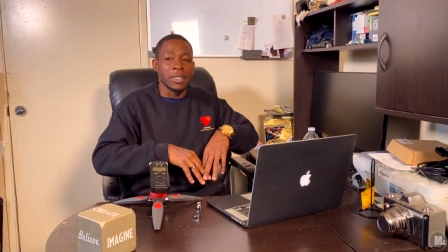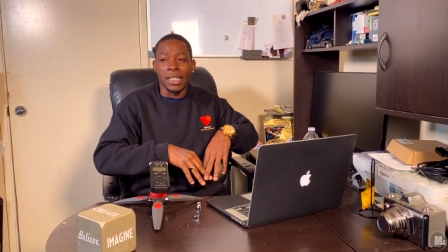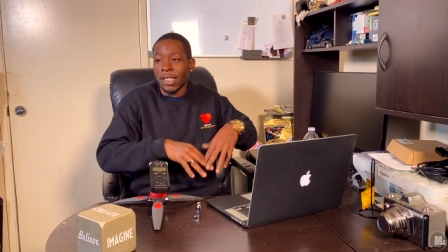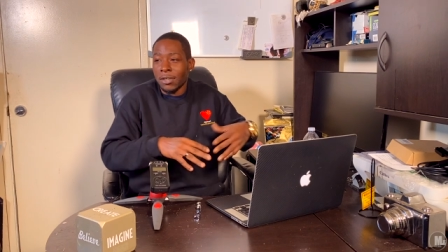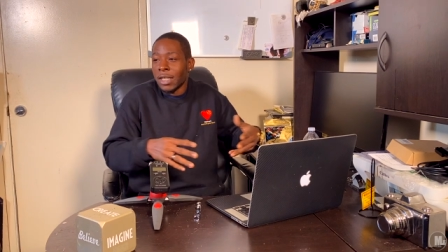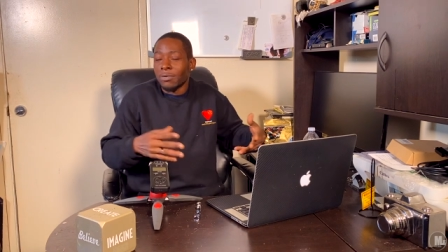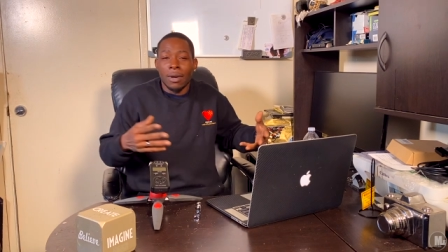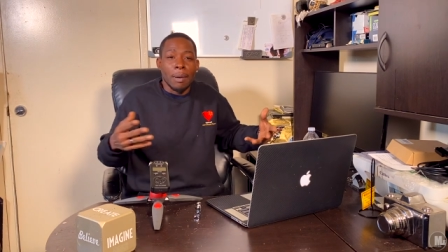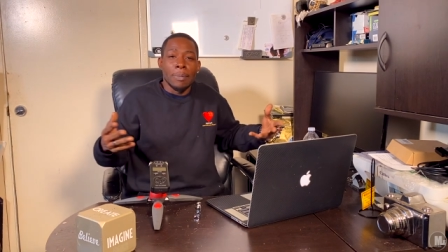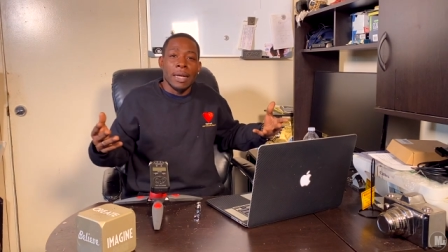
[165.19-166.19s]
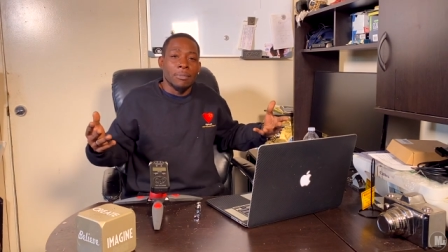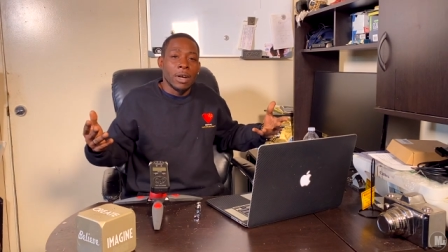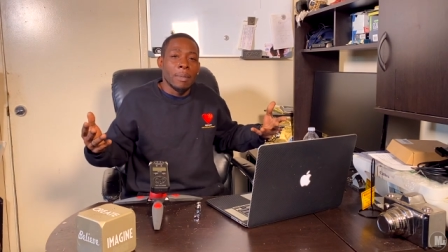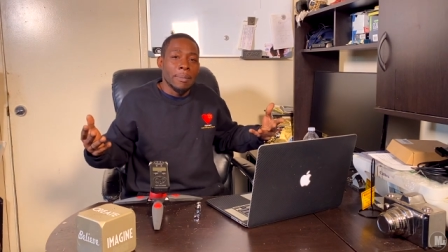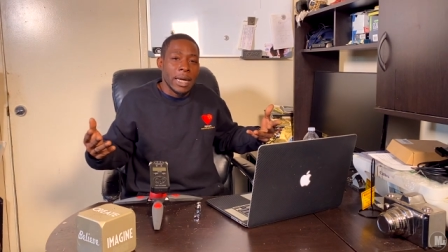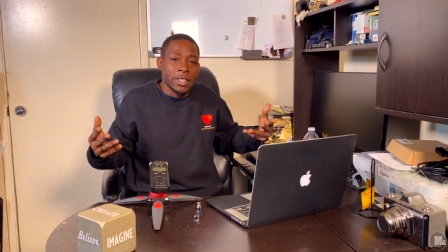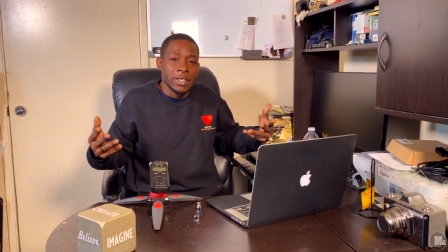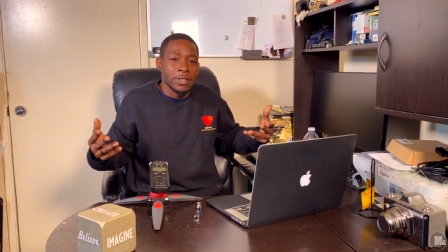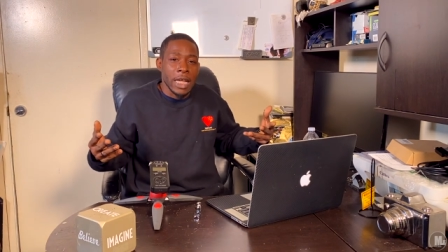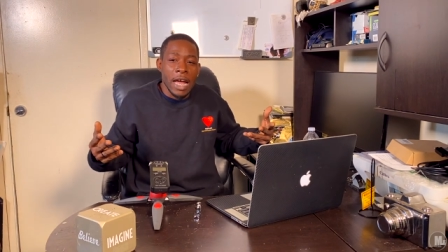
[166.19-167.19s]
It still is one of my one of my best
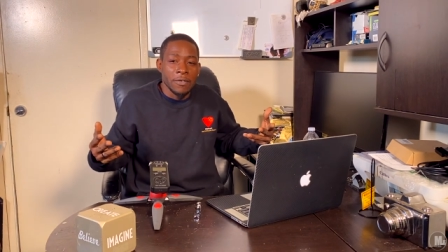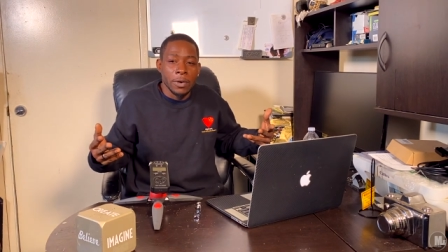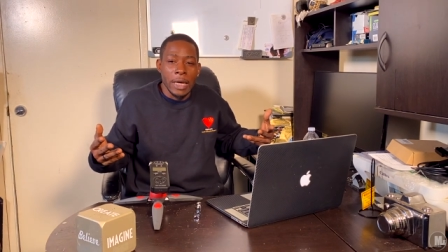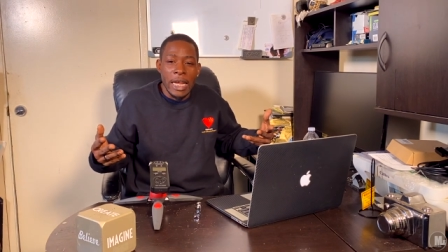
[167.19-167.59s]
years ever,